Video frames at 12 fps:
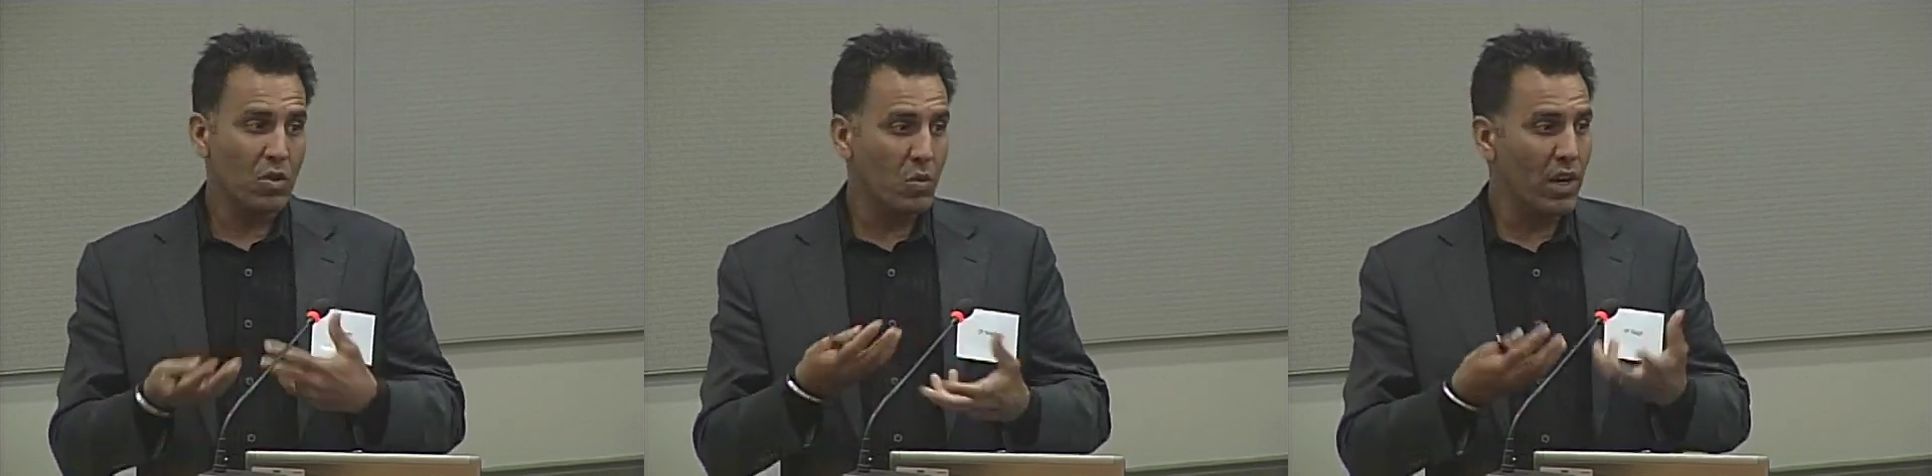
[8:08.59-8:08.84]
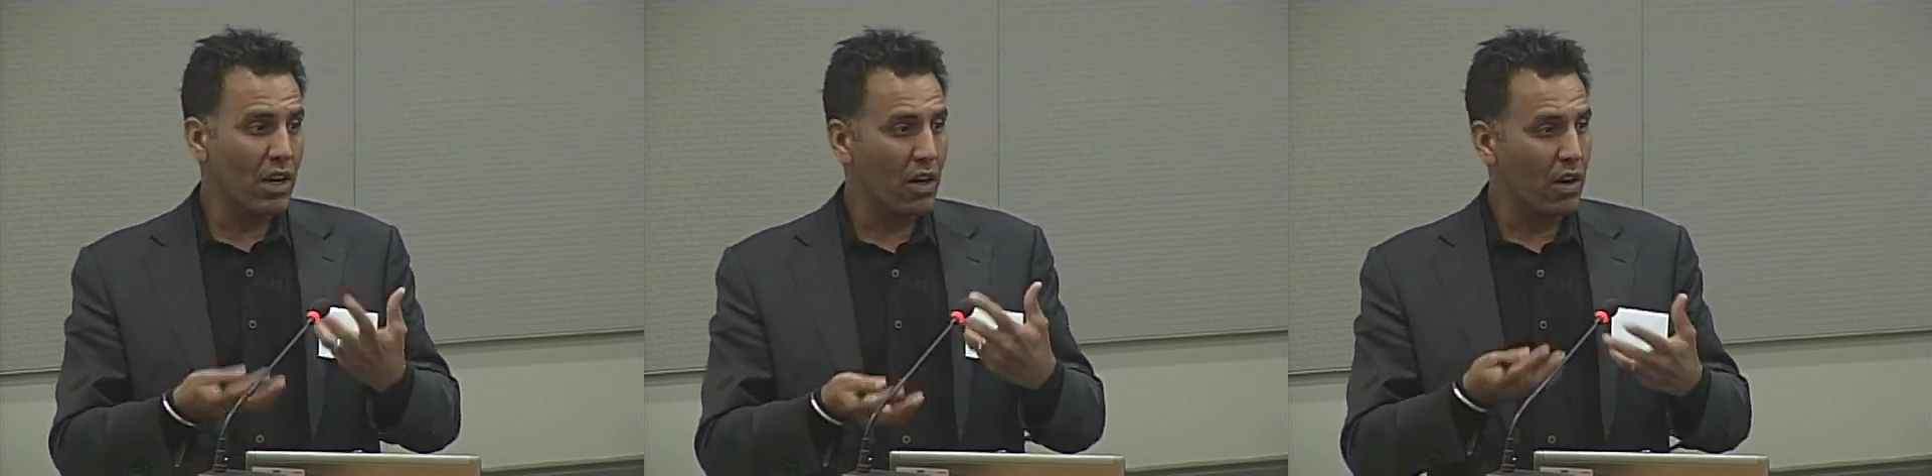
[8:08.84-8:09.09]

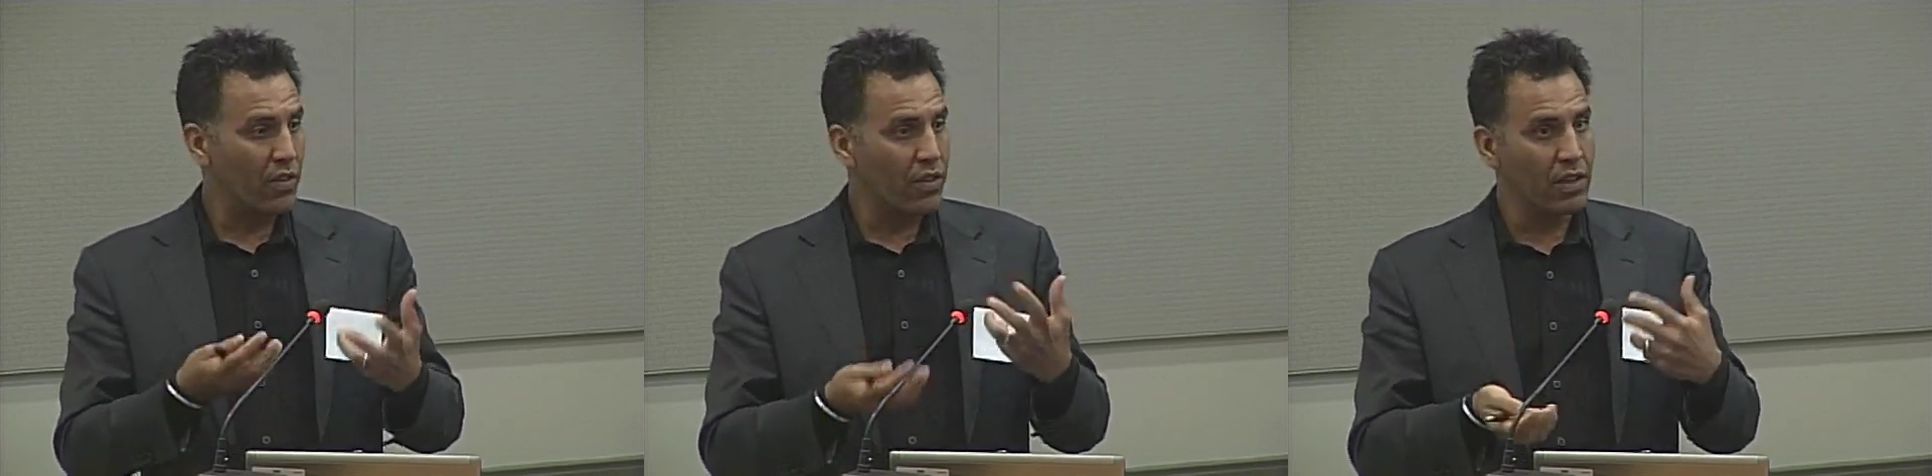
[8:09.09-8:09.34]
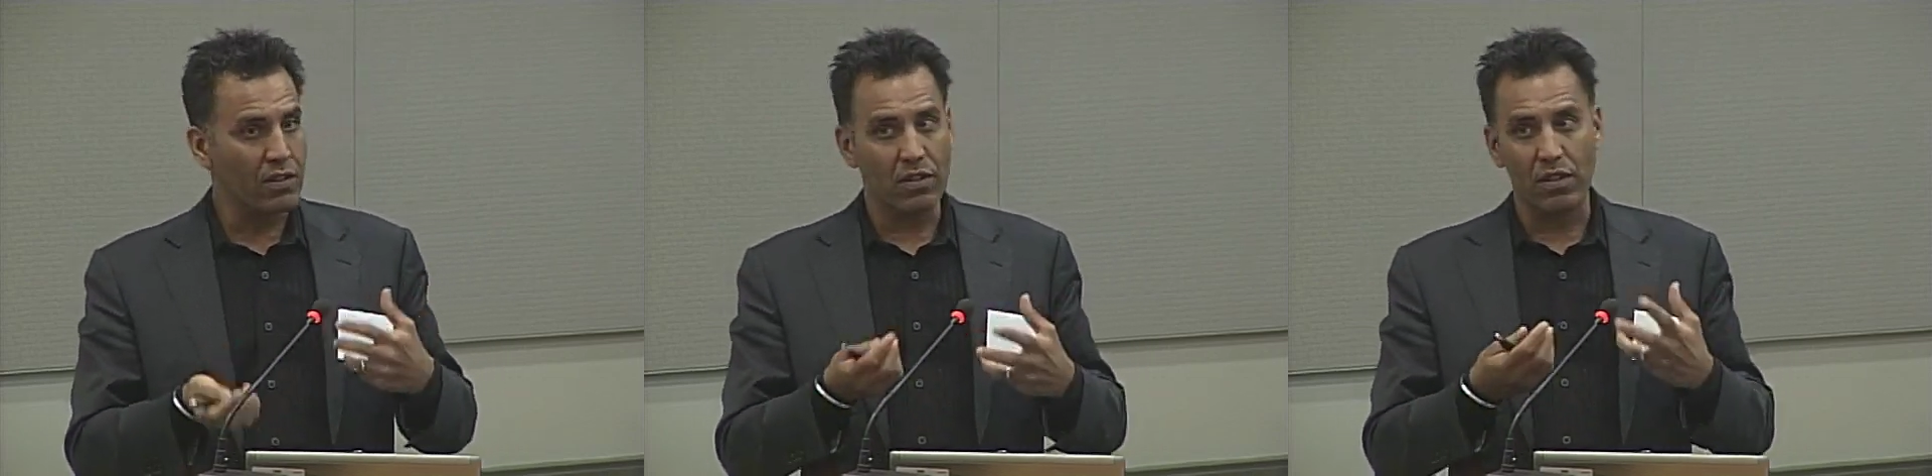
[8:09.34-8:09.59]
And that's
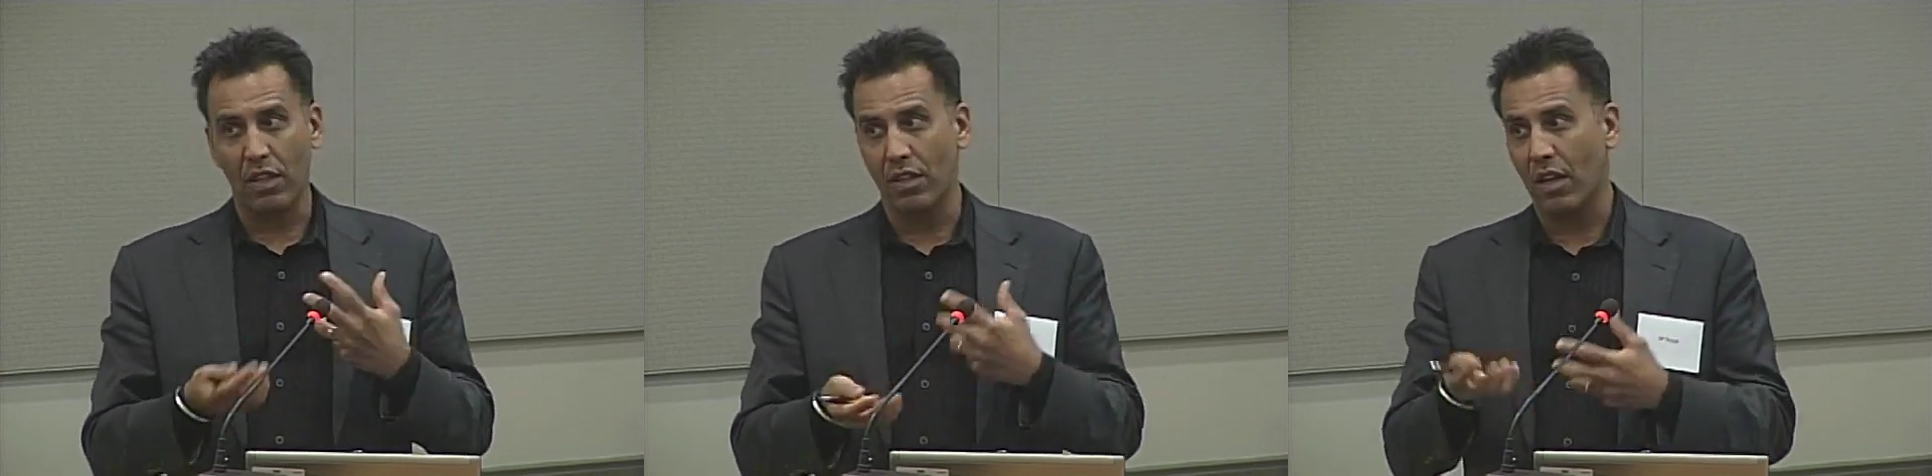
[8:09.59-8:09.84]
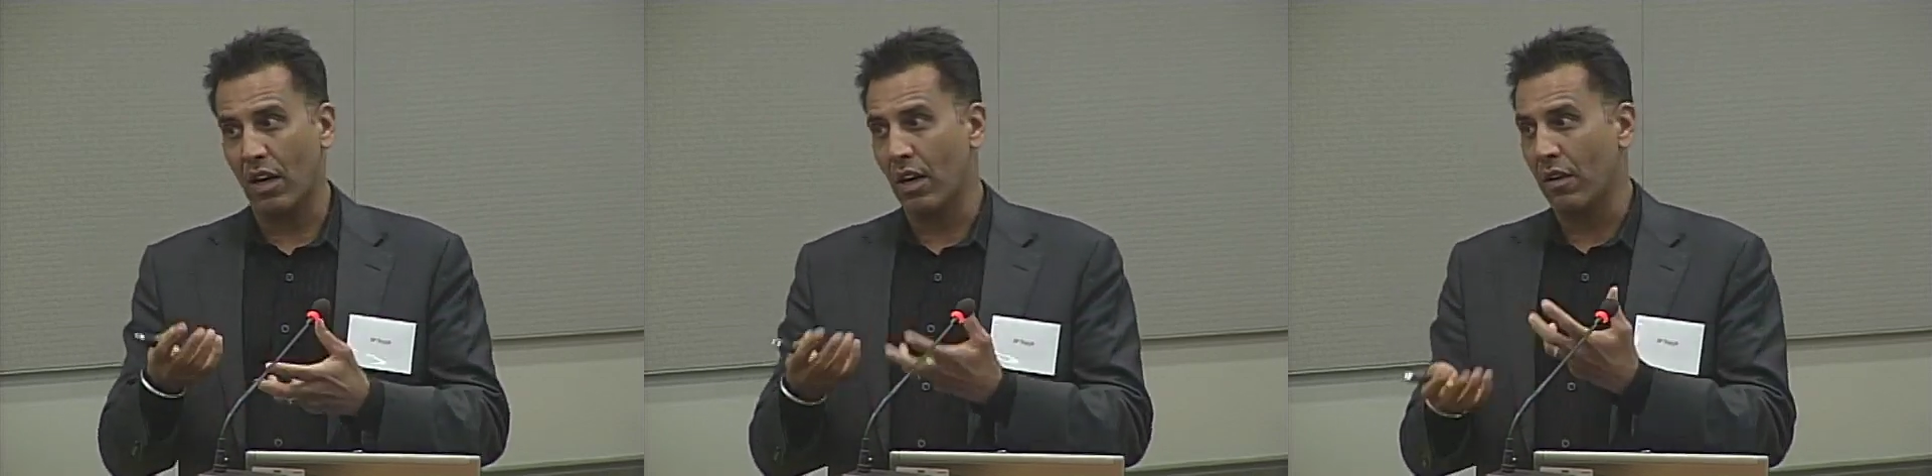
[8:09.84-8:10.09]
where a lot of
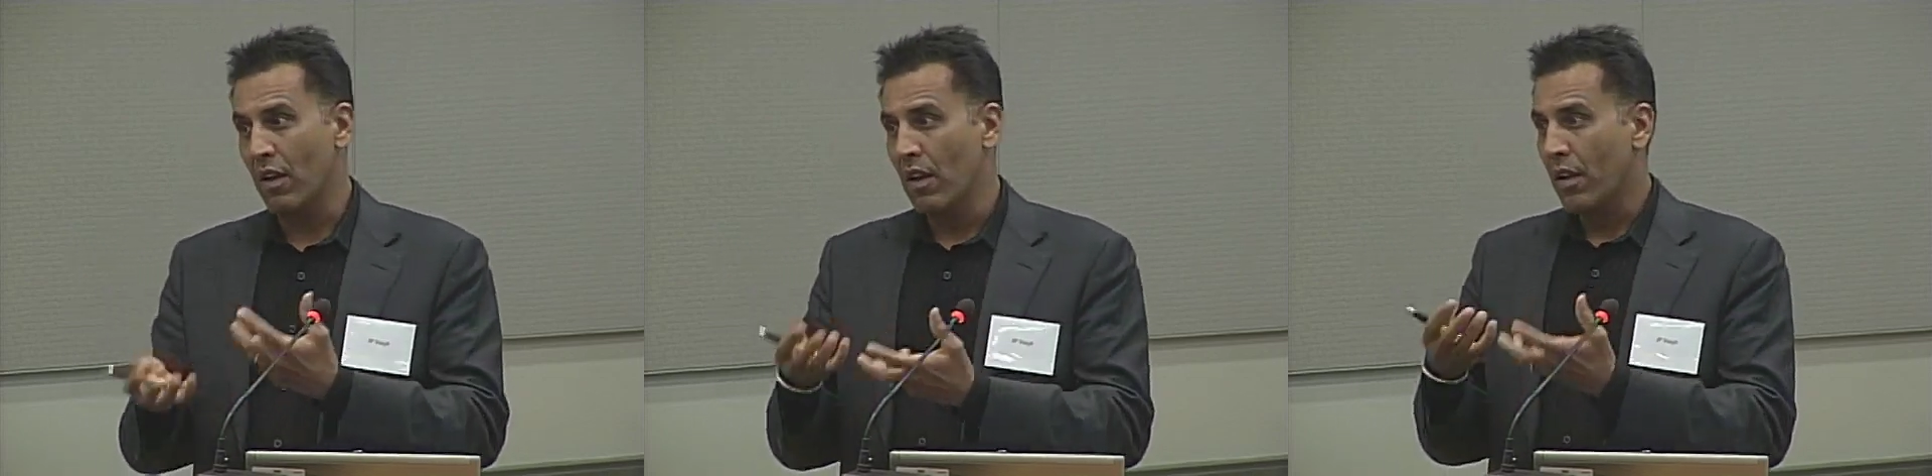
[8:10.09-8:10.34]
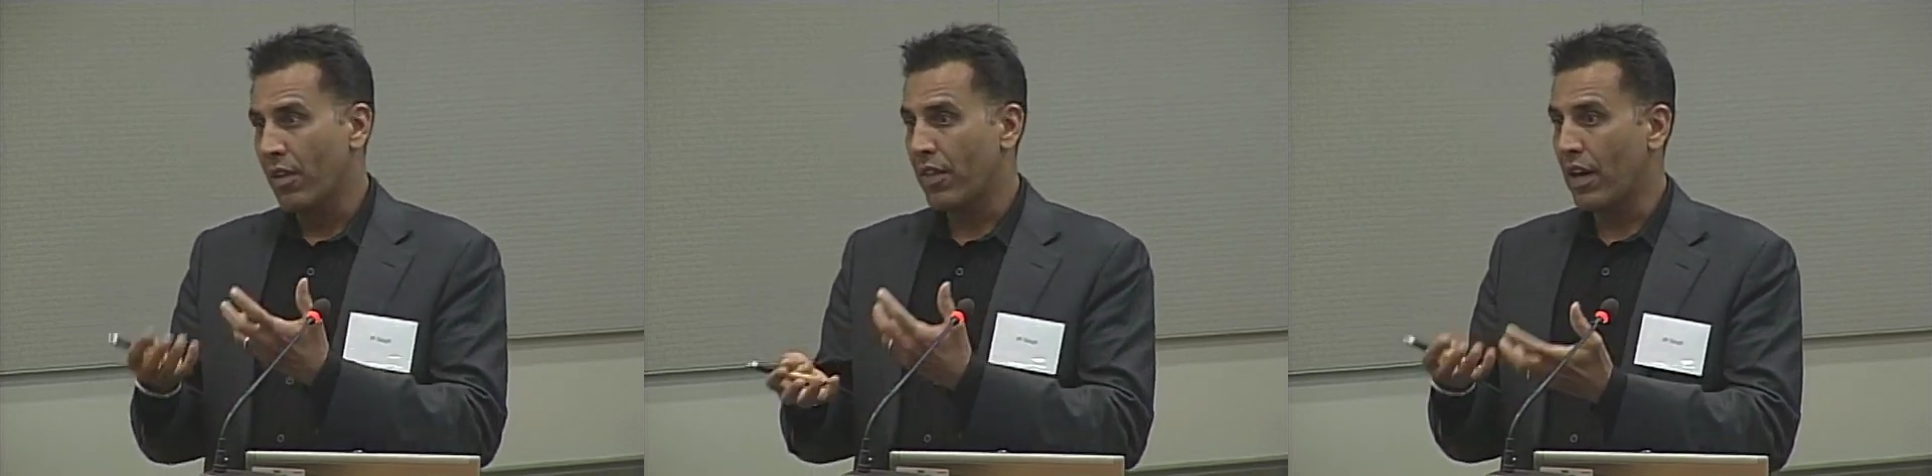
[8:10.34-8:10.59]

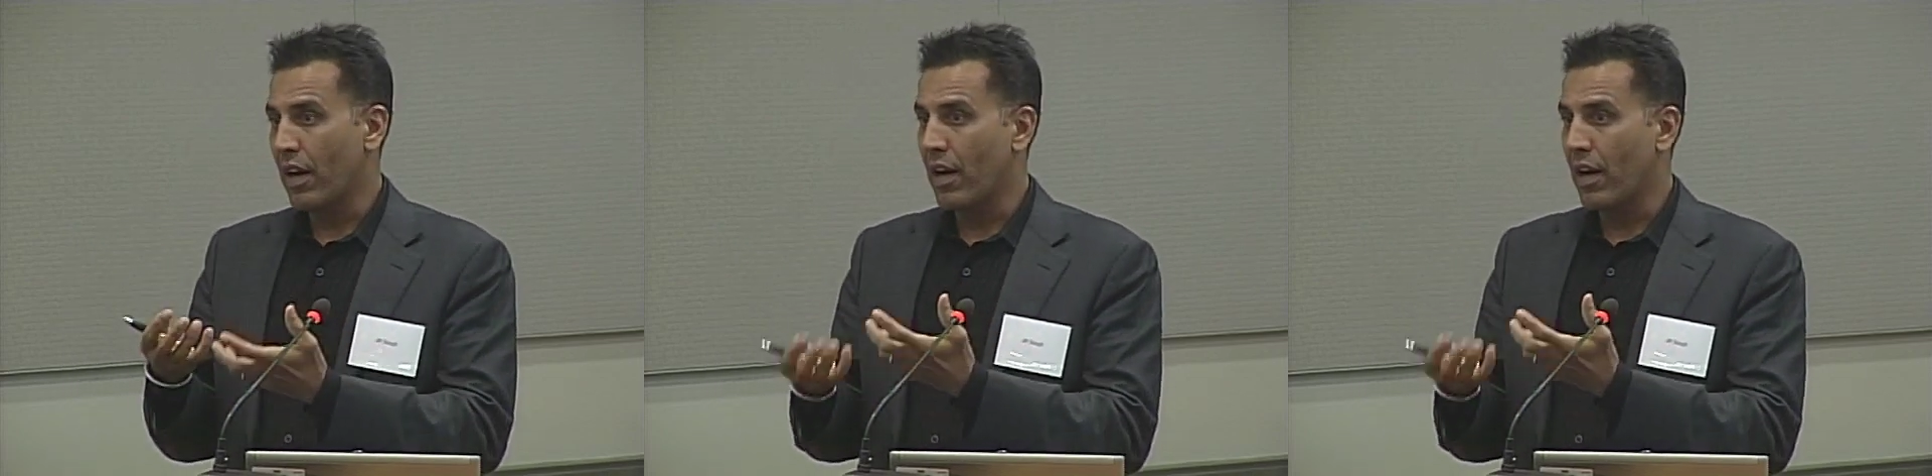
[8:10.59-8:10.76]
the